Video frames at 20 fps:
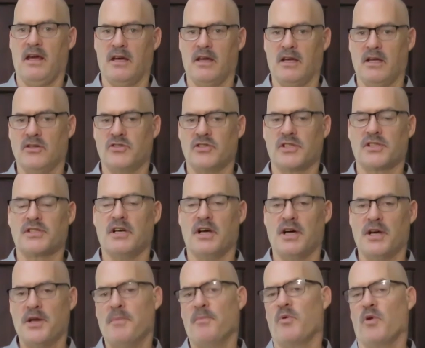and just
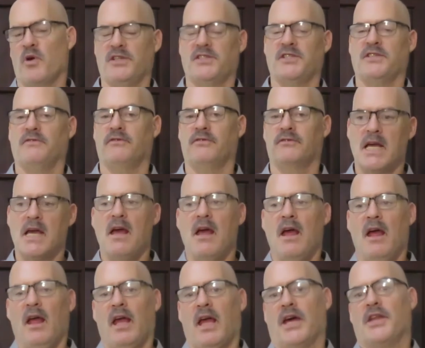unimpressive.
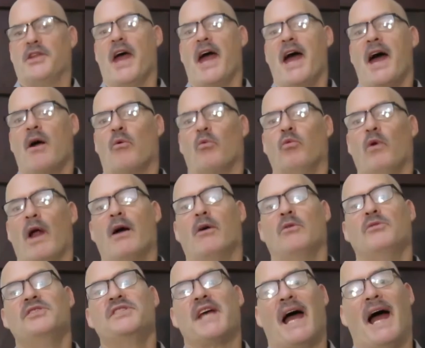And that
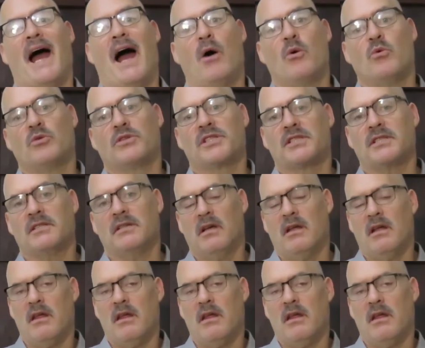rounds out